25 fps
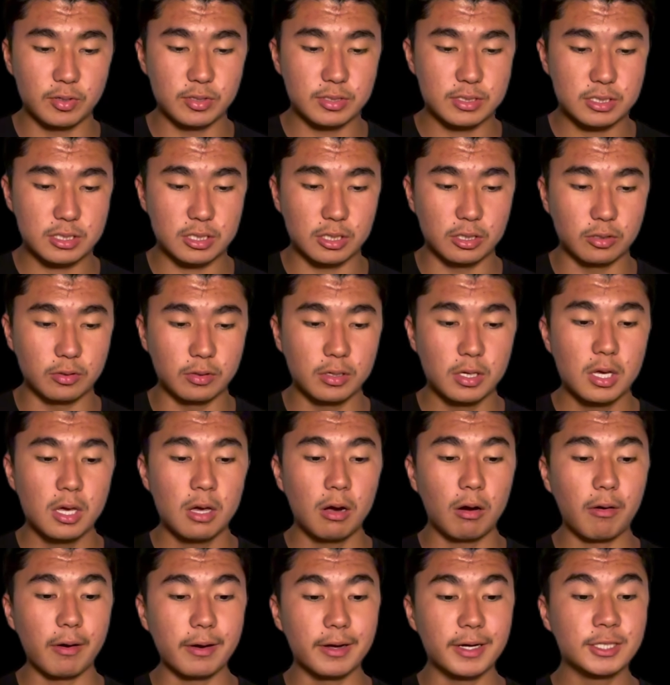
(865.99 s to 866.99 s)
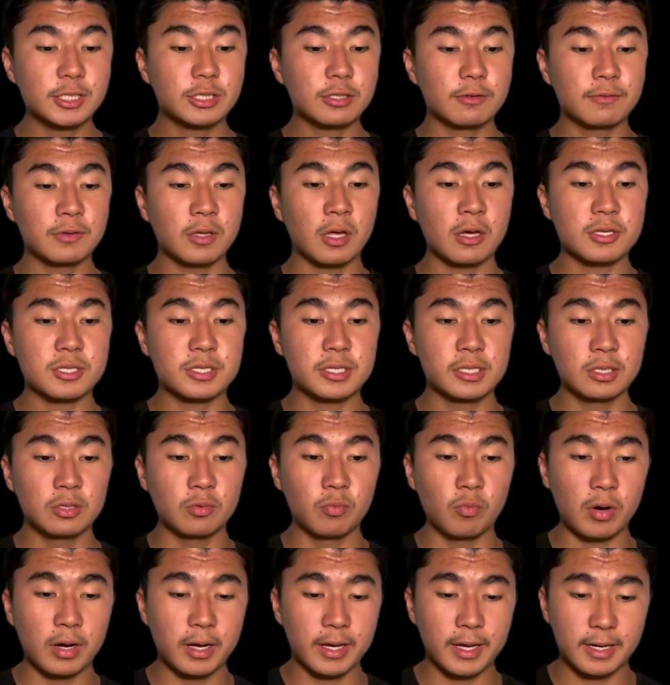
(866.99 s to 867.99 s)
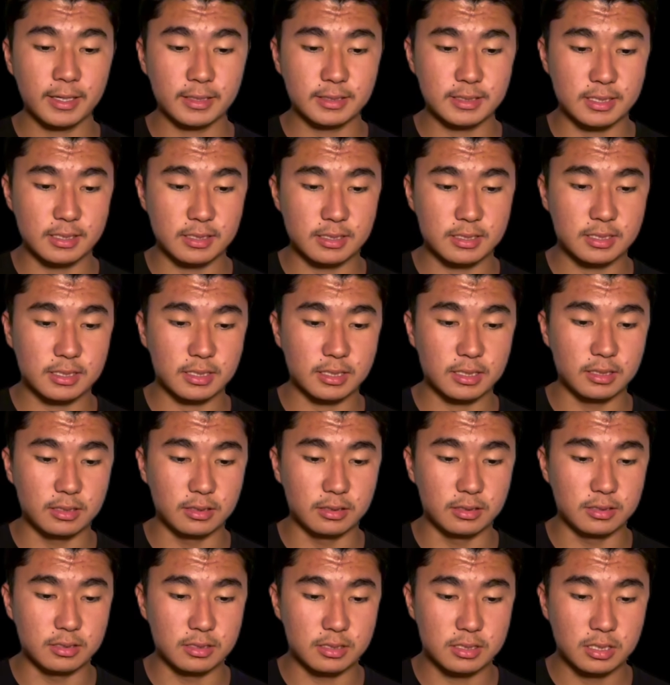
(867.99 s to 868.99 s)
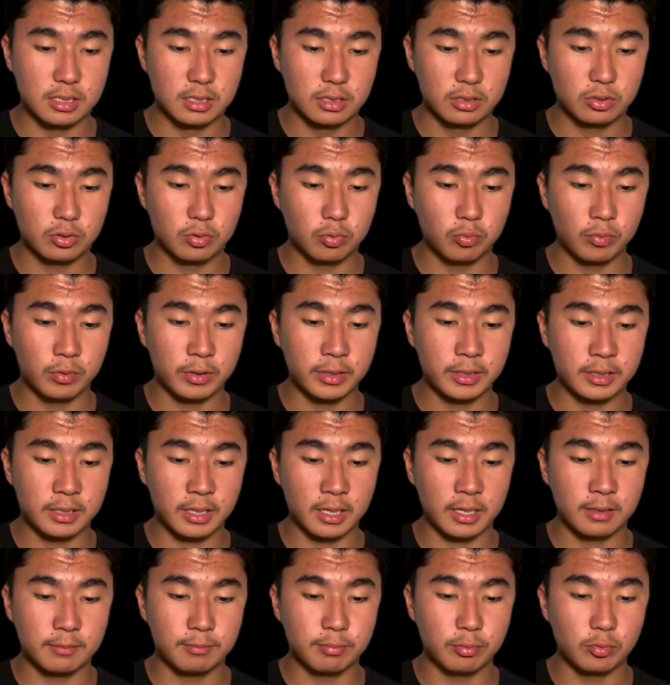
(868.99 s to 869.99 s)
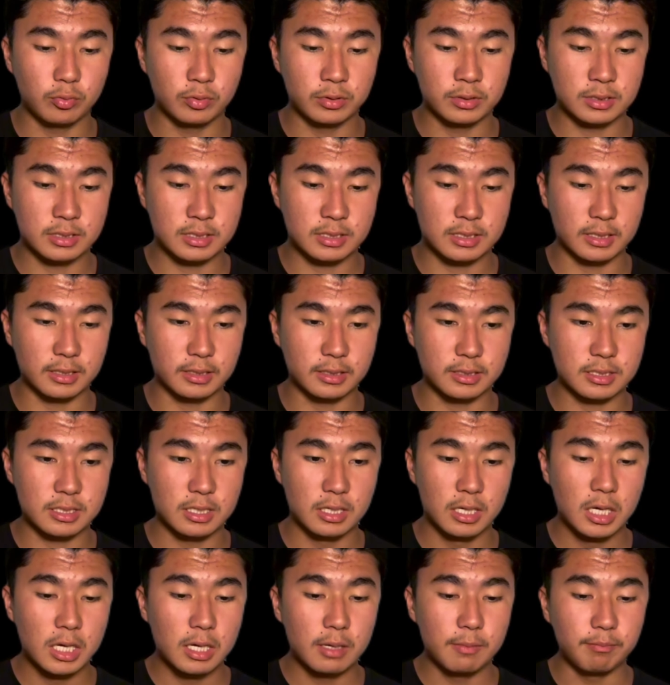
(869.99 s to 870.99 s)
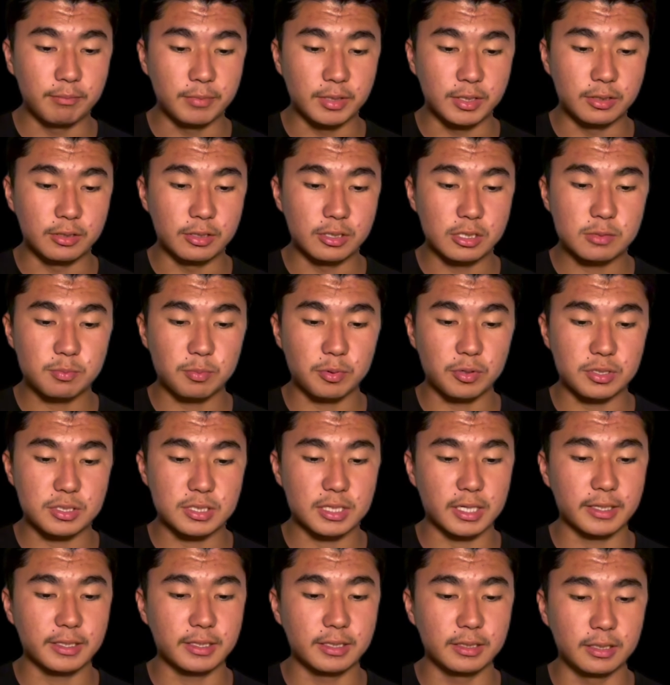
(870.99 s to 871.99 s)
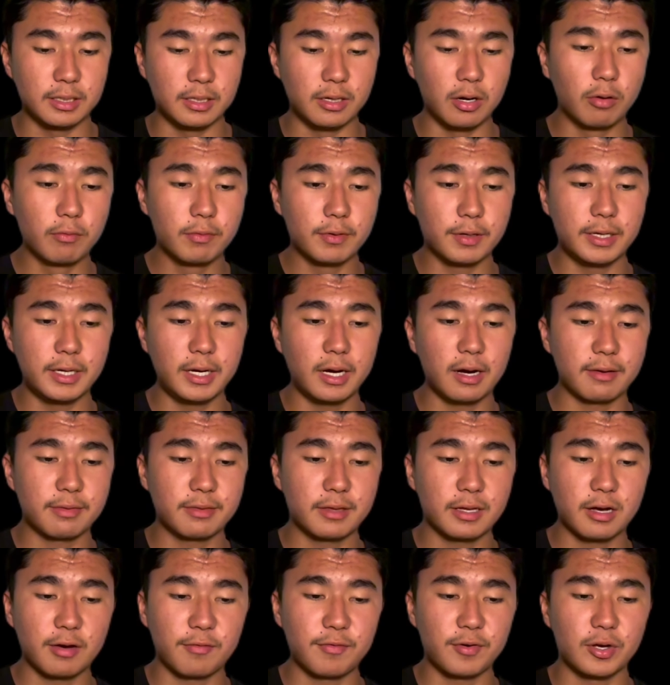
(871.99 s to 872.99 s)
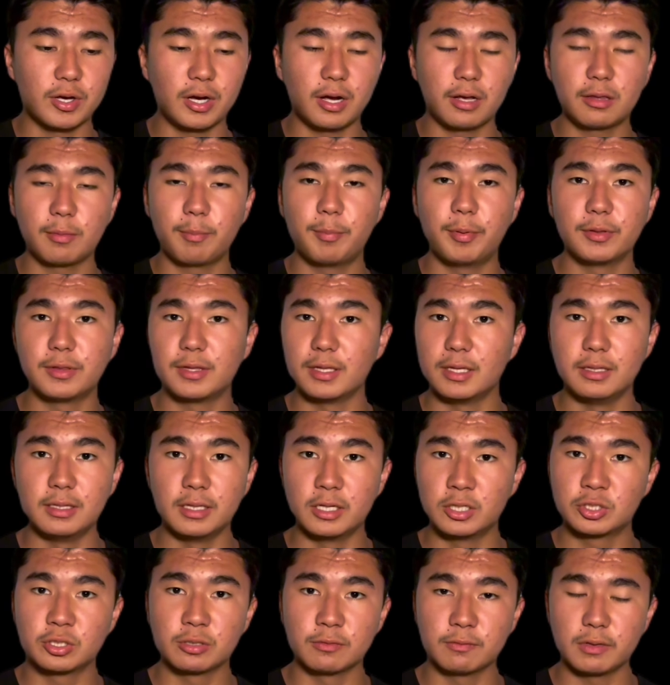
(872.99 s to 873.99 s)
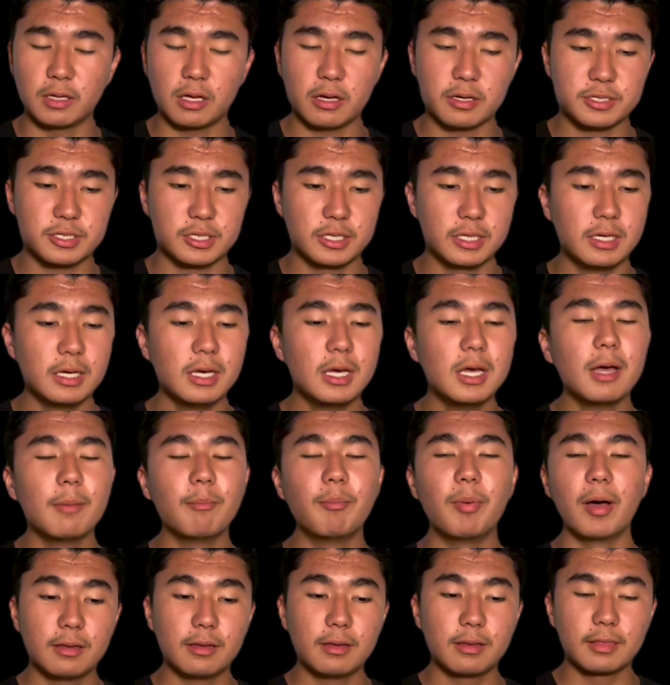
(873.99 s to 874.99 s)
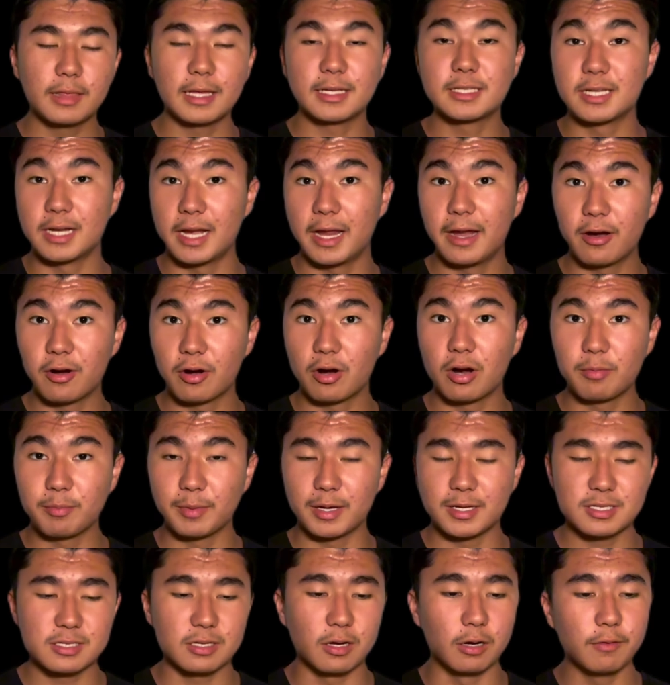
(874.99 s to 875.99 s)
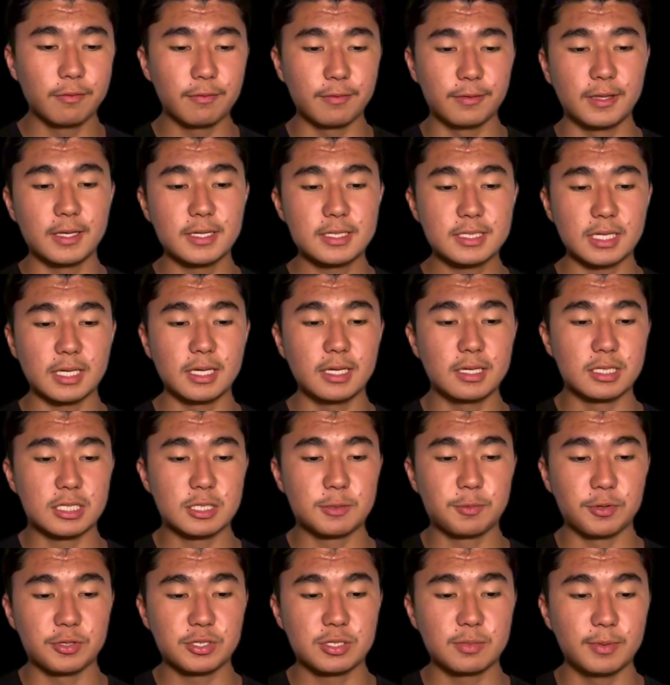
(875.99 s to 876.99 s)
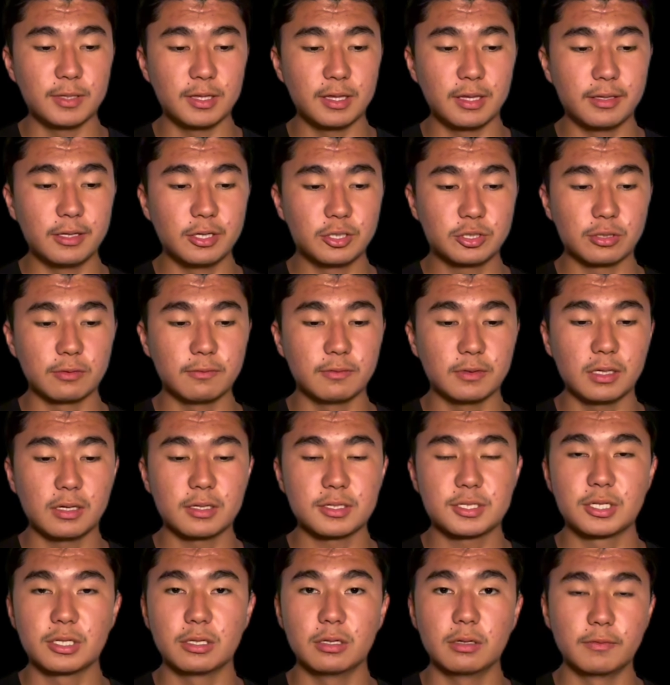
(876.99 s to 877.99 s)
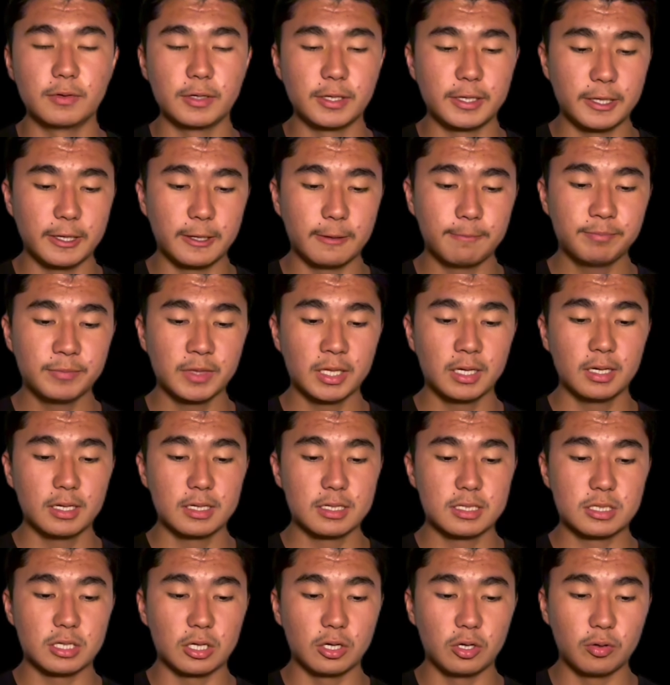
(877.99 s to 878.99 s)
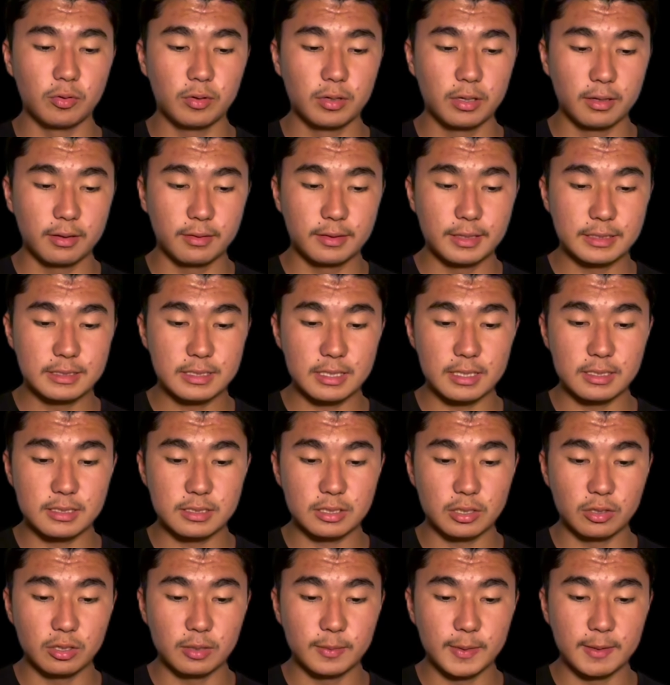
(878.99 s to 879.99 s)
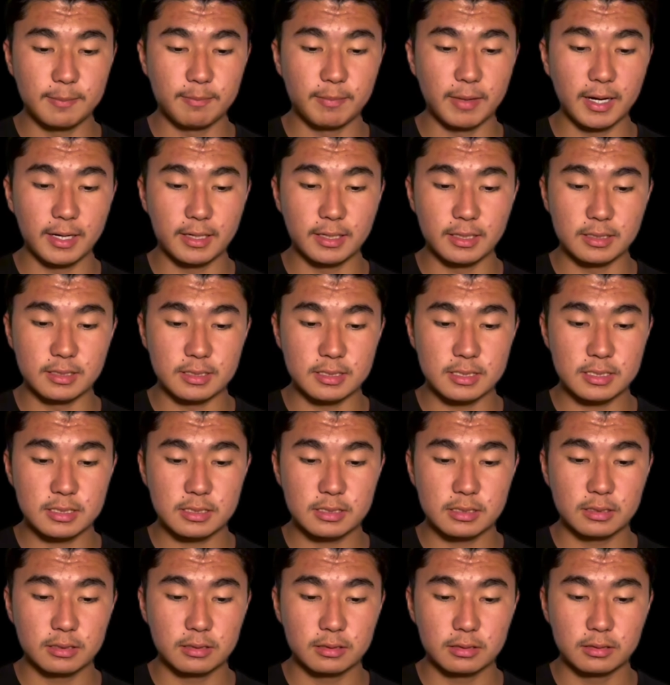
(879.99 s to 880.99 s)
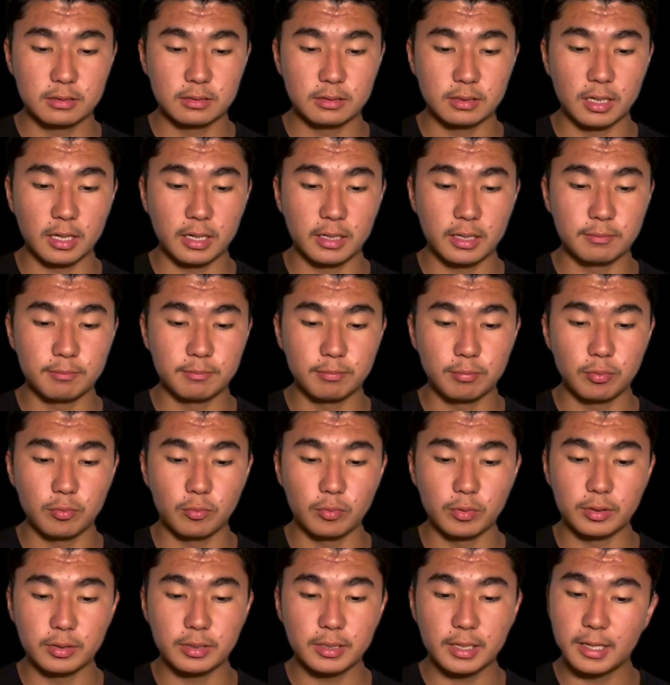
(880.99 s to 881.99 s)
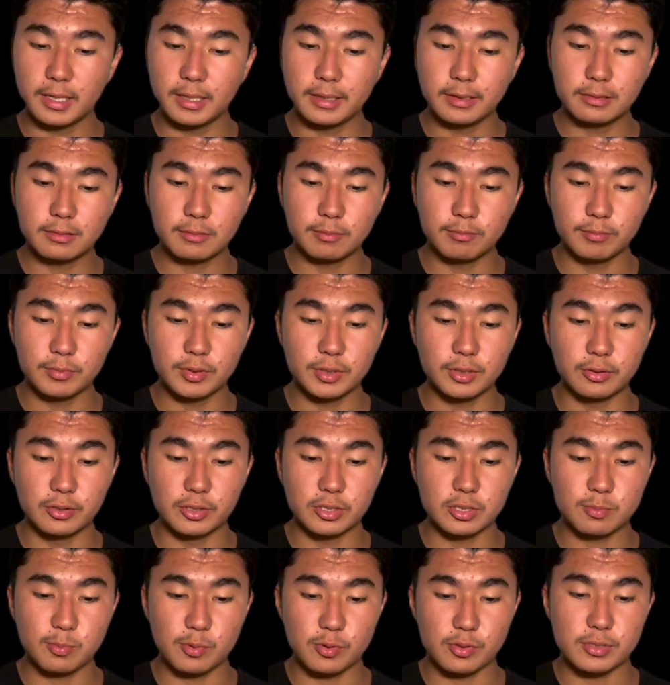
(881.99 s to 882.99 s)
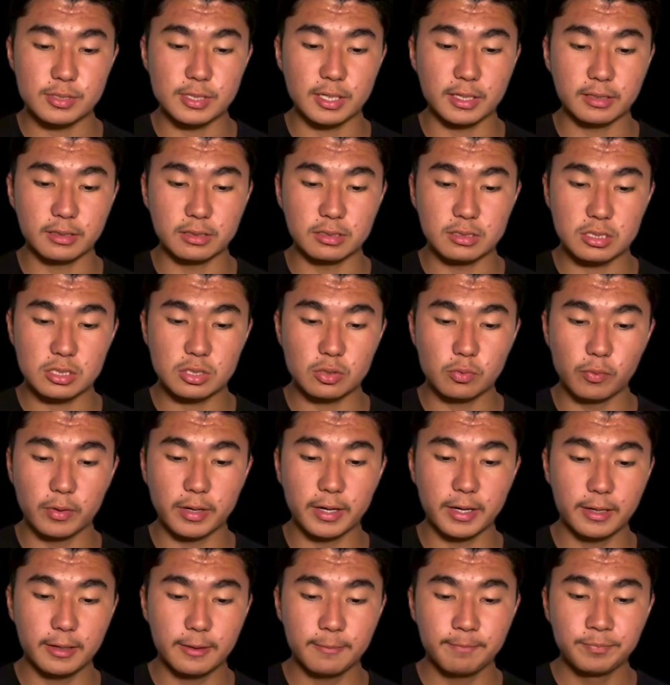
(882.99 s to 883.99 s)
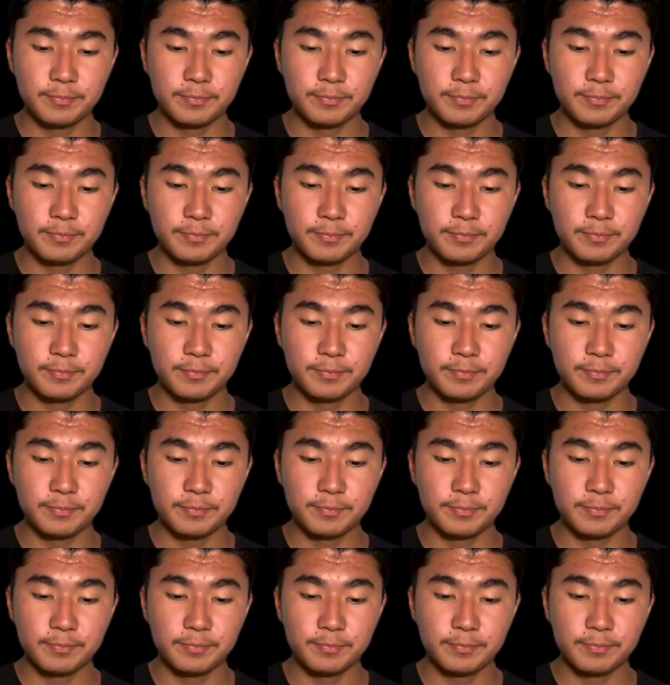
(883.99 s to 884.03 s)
So our initial velocity in the y-axis is 29.6 meters per second, and over here I think I forgot to put the initial velocity, but that's an error on myself. This is supposed to be the initial velocity over here, so this is going to be minus 9.8 meters per second squared,